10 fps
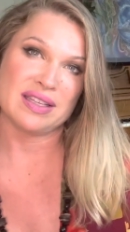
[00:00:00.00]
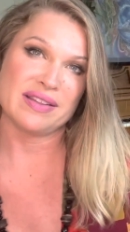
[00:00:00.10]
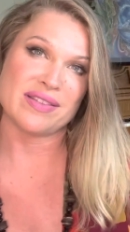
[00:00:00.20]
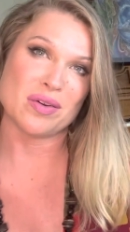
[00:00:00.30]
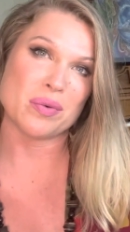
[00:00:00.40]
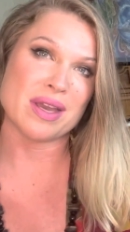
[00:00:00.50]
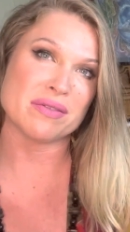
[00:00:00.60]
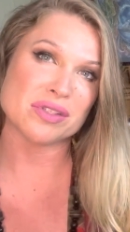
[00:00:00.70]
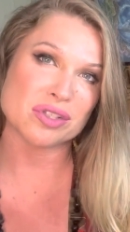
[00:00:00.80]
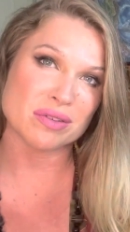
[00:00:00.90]
that we
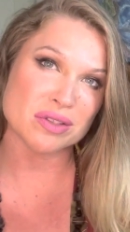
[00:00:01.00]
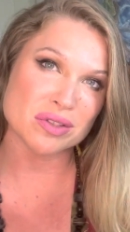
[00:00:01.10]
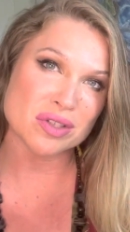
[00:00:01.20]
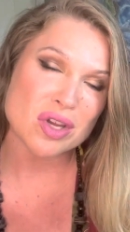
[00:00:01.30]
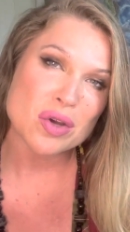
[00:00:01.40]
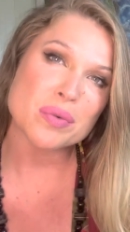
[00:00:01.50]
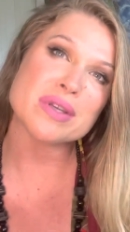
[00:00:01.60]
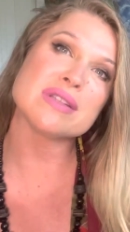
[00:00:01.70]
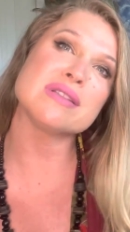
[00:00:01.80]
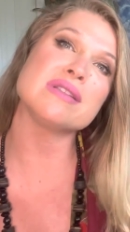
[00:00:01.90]
haven't surrendered. We
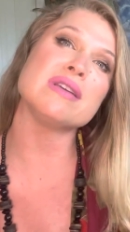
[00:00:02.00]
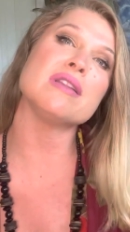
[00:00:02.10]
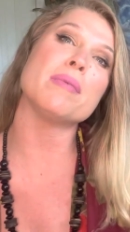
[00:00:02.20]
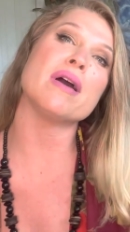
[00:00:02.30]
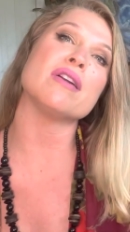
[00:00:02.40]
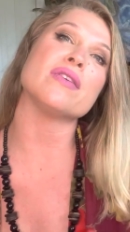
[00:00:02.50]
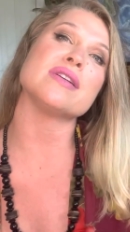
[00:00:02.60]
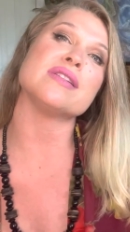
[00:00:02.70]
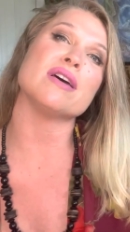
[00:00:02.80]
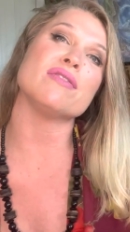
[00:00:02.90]
can see the part of
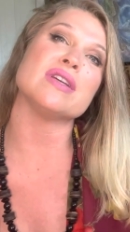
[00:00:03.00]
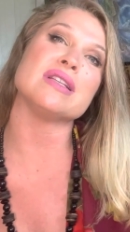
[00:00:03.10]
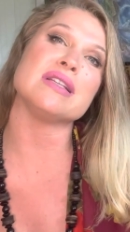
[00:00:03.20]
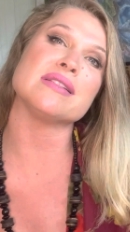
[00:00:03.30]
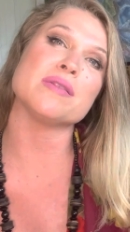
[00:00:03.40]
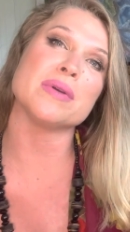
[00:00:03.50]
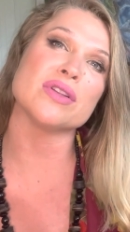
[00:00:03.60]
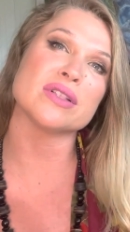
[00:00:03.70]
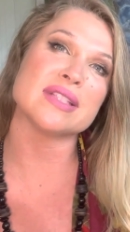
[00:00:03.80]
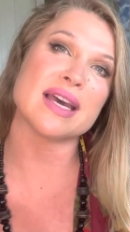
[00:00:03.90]
ourselves that needs to be
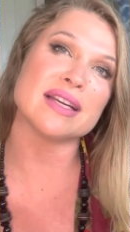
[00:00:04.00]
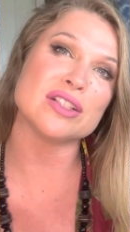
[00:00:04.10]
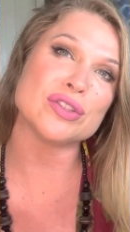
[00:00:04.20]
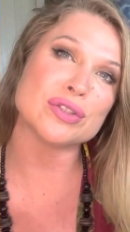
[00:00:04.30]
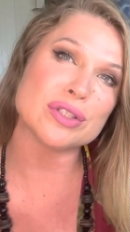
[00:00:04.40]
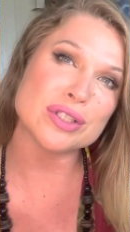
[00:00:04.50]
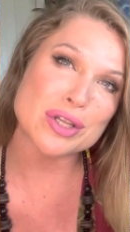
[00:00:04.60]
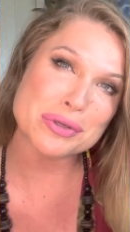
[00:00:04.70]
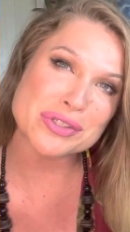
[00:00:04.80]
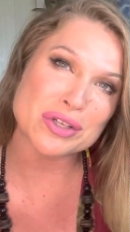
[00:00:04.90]
looked at a little
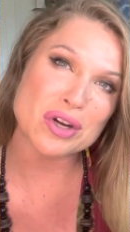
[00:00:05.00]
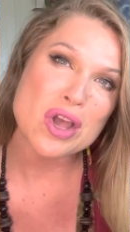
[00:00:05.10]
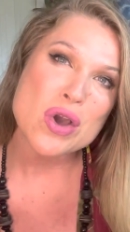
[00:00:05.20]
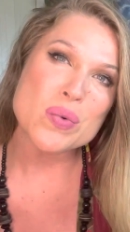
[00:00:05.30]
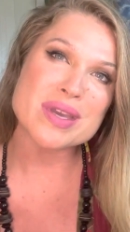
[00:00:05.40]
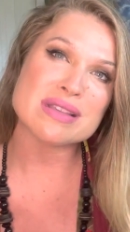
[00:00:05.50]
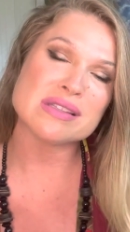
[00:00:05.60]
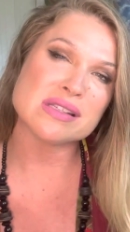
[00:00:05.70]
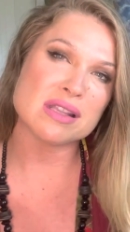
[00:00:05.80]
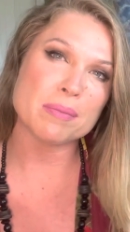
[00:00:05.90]
closer. We can
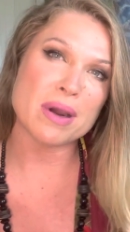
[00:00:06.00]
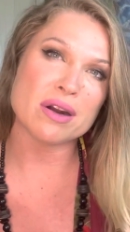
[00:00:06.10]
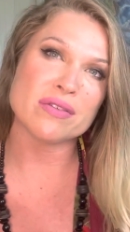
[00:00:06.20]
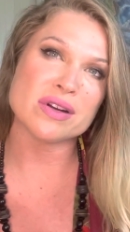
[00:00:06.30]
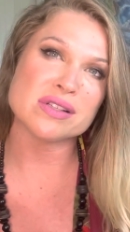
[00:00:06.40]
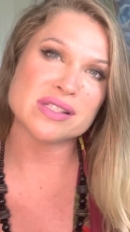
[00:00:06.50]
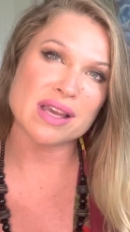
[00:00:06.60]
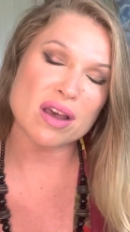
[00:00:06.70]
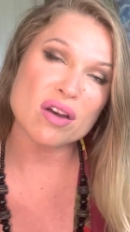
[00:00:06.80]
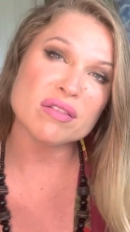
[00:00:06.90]
see the part of
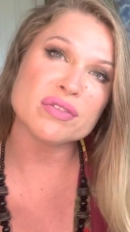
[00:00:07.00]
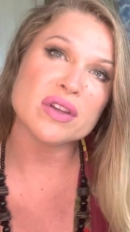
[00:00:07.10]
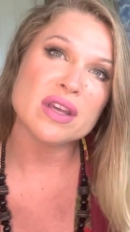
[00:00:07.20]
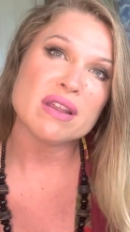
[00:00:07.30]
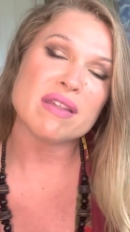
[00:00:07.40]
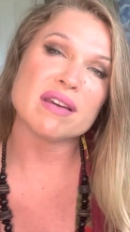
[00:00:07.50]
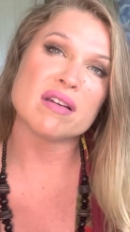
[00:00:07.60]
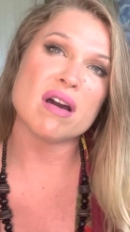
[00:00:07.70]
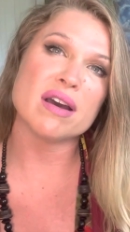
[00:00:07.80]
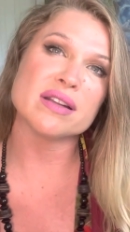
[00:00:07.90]
ourselves that
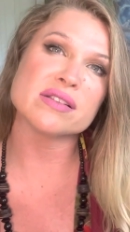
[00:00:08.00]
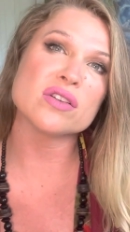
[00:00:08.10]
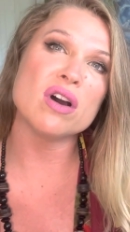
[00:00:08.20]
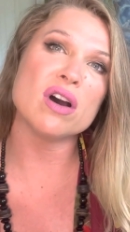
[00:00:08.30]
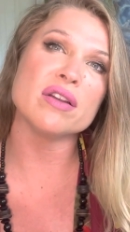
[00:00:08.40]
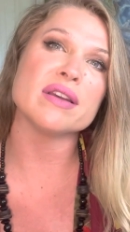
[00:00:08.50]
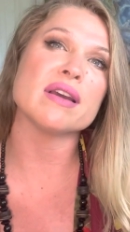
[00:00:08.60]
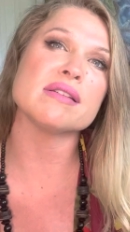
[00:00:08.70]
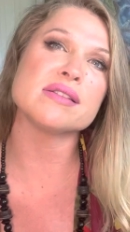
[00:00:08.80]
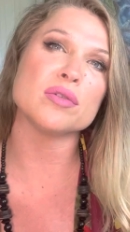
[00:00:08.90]
God is calling
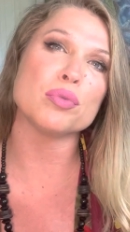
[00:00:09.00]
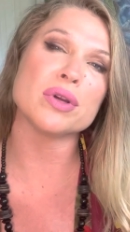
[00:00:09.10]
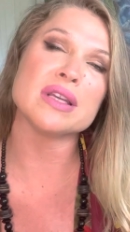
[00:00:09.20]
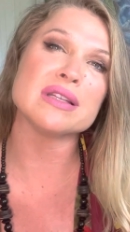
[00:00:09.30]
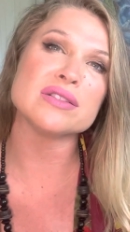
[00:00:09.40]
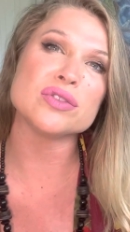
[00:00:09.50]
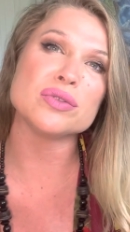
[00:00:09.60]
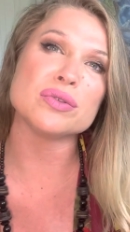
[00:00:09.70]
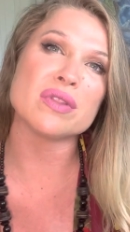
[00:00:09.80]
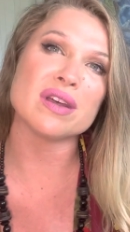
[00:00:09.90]
us to bring
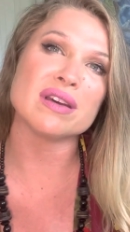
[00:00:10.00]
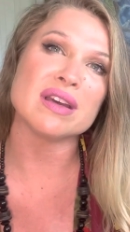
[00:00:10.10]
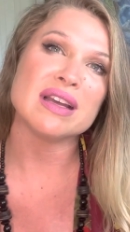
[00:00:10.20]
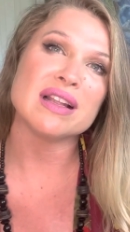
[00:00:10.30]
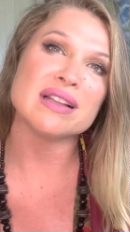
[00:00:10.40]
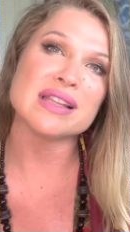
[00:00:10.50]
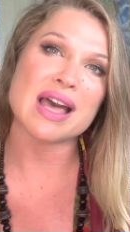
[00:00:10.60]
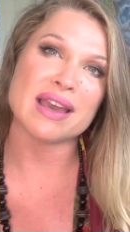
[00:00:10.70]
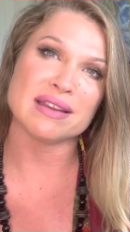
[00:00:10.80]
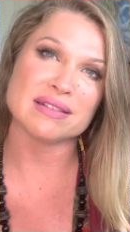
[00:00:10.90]
into the
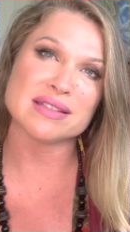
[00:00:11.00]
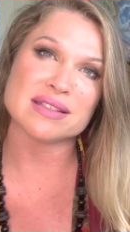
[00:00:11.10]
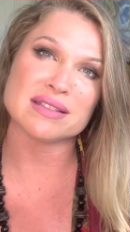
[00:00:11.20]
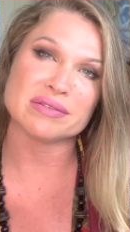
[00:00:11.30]
light.